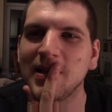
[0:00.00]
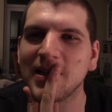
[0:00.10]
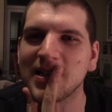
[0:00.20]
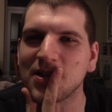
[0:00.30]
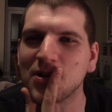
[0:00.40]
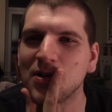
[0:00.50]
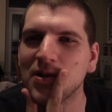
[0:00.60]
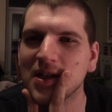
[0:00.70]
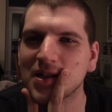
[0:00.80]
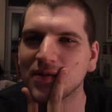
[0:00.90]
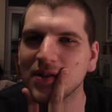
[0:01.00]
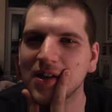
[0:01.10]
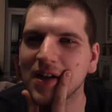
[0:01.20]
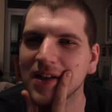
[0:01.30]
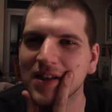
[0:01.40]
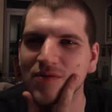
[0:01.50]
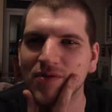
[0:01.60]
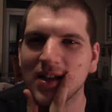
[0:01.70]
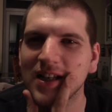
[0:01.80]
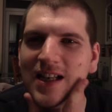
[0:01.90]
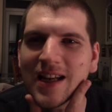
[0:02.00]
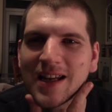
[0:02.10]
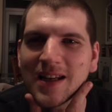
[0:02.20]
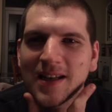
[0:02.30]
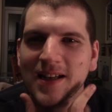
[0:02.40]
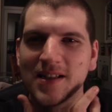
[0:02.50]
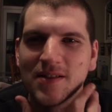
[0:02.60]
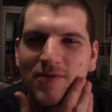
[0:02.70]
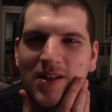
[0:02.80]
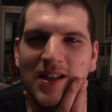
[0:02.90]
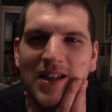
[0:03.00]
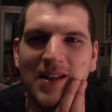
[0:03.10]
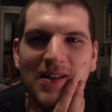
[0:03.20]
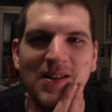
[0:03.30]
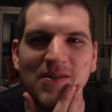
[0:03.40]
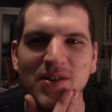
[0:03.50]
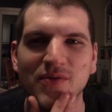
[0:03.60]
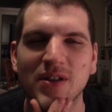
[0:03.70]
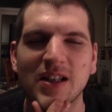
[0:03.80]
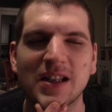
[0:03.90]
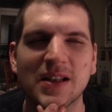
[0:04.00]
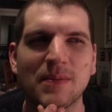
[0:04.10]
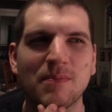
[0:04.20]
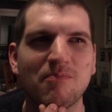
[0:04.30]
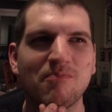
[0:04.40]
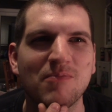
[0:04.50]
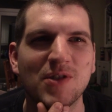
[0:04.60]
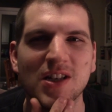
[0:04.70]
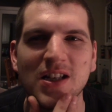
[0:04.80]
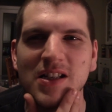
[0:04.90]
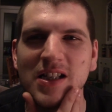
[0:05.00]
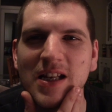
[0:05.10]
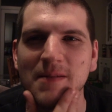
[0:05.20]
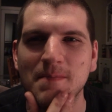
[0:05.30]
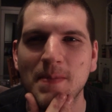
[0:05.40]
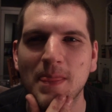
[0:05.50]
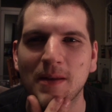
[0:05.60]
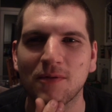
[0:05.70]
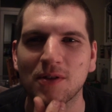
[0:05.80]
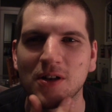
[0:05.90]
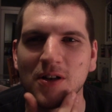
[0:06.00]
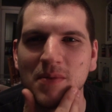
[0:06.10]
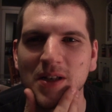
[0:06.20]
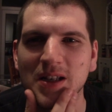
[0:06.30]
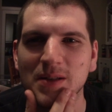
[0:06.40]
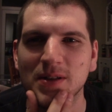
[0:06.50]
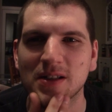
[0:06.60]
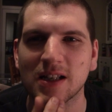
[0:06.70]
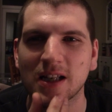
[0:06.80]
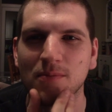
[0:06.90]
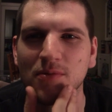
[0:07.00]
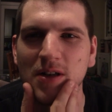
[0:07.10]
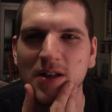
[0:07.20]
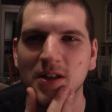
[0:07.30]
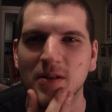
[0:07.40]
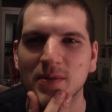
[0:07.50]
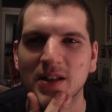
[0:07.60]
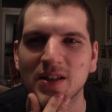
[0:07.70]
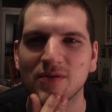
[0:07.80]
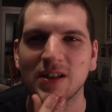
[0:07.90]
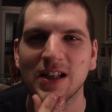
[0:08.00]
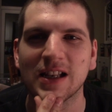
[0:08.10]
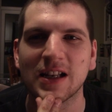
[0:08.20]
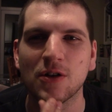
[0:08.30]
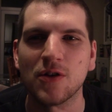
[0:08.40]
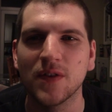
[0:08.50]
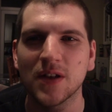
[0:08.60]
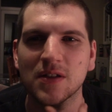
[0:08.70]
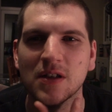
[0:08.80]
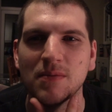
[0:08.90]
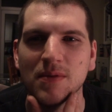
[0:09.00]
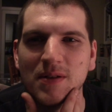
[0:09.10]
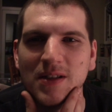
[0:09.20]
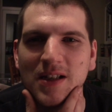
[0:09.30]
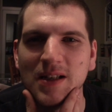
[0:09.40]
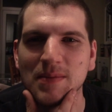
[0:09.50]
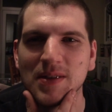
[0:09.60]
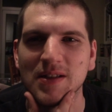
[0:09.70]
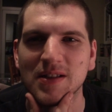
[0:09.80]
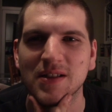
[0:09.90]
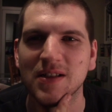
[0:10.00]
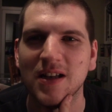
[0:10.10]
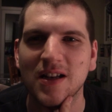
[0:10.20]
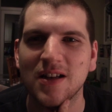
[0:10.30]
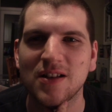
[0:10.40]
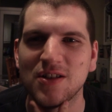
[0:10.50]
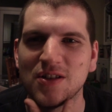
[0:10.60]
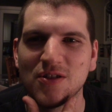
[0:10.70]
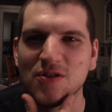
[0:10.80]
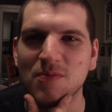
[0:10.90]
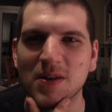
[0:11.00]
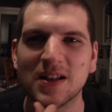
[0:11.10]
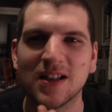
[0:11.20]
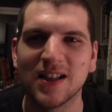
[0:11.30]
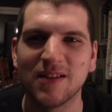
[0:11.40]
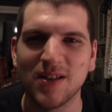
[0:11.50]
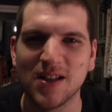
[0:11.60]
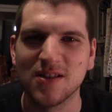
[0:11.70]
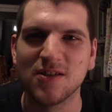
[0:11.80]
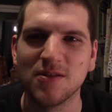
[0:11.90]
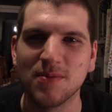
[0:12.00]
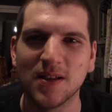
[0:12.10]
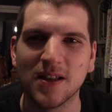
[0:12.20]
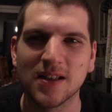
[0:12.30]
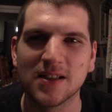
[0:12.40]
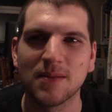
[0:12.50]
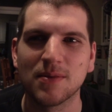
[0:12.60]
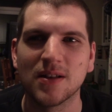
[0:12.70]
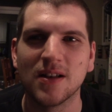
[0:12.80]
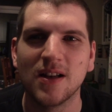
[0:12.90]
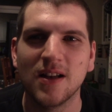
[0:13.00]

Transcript: it's corny as fuck. It's really like it has a really you know it's really um, cheesy for a comedy, especially like a British comedy. It's really like over the top at times and just stupid, like really stupid things happen,